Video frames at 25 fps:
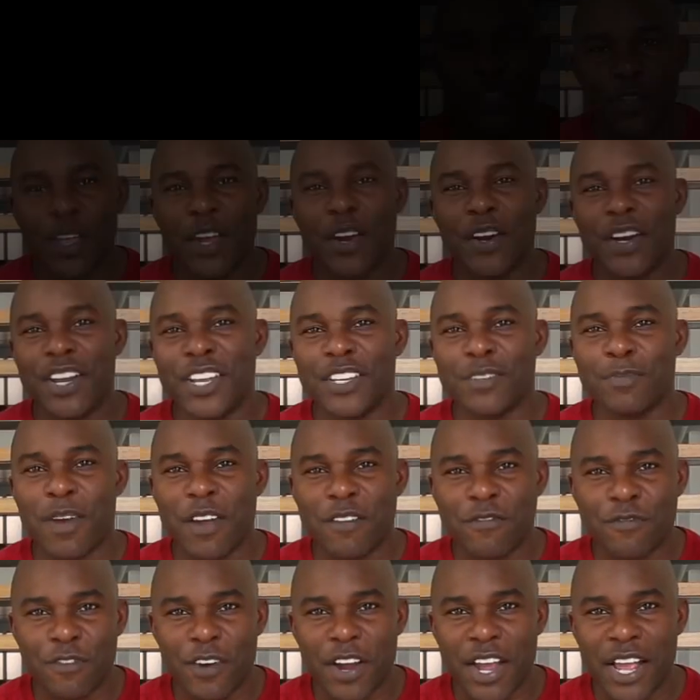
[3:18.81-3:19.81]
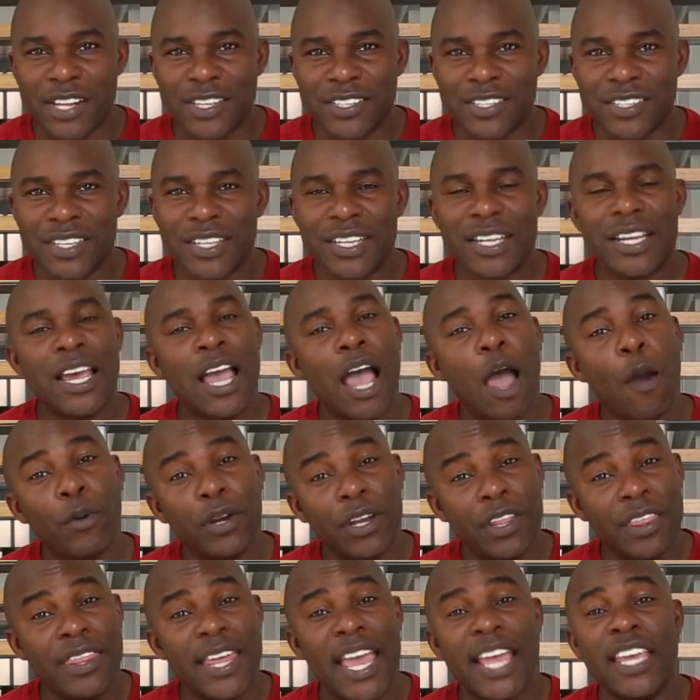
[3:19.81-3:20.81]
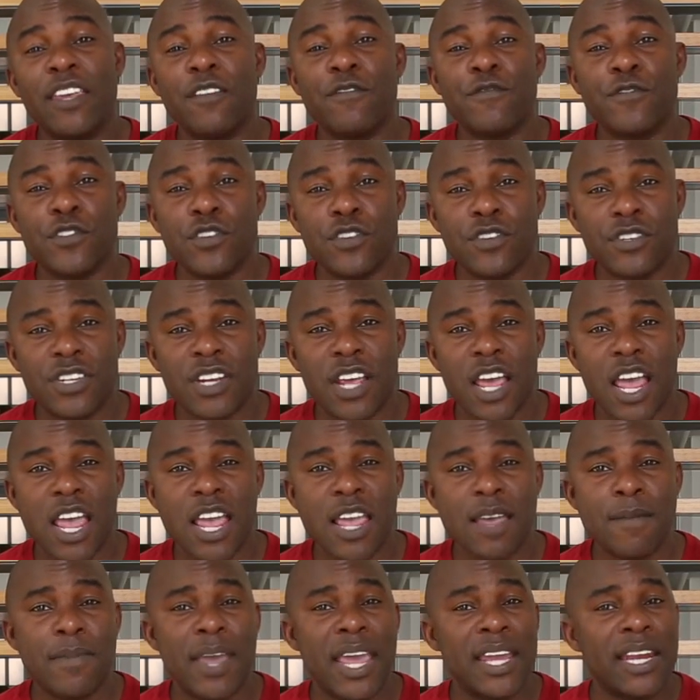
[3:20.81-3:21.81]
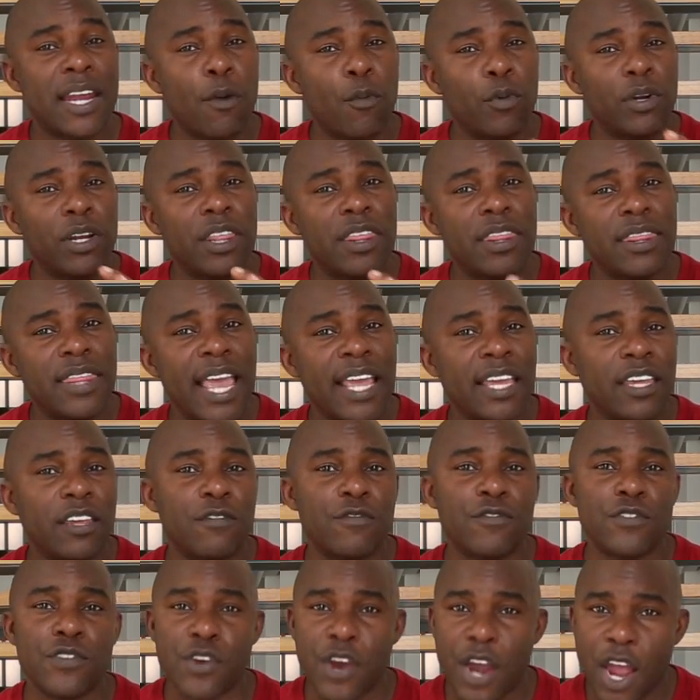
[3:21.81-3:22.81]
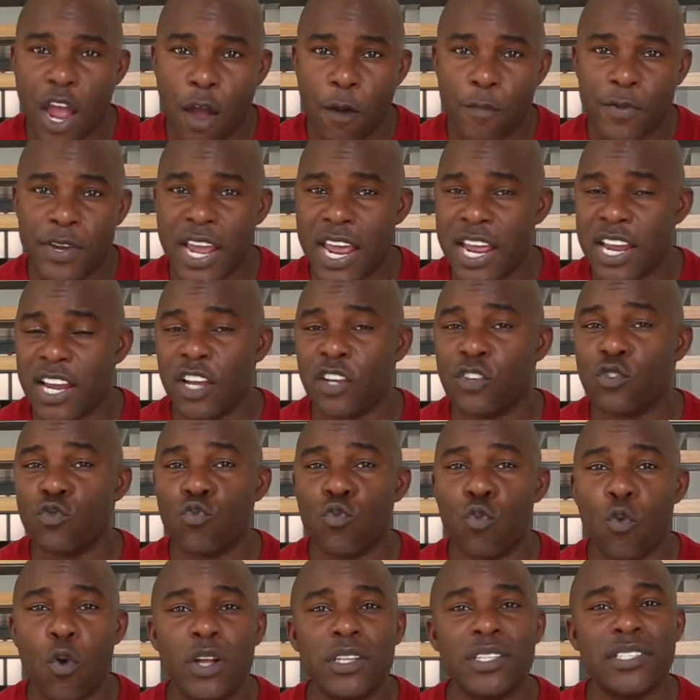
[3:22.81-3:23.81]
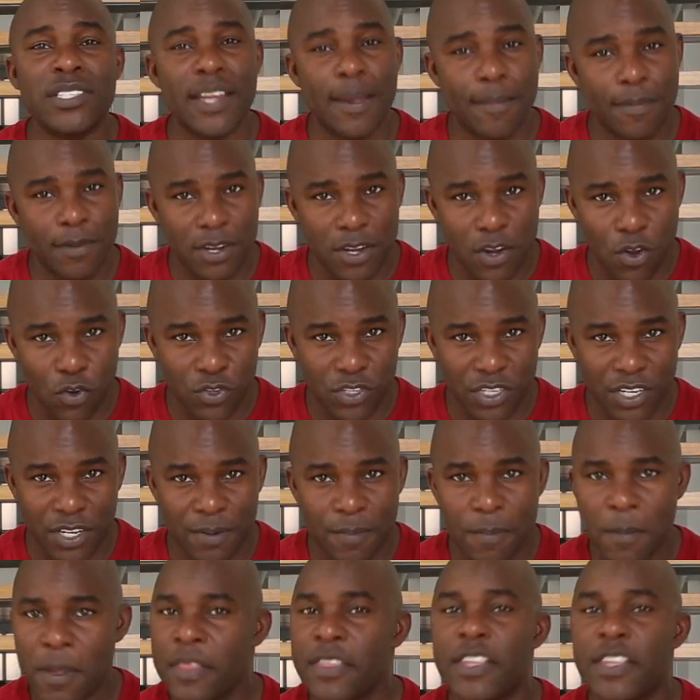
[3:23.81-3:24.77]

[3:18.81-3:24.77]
So there it is, my friends. I want to thank you for your time, and I want to thank you for your help getting us one step closer.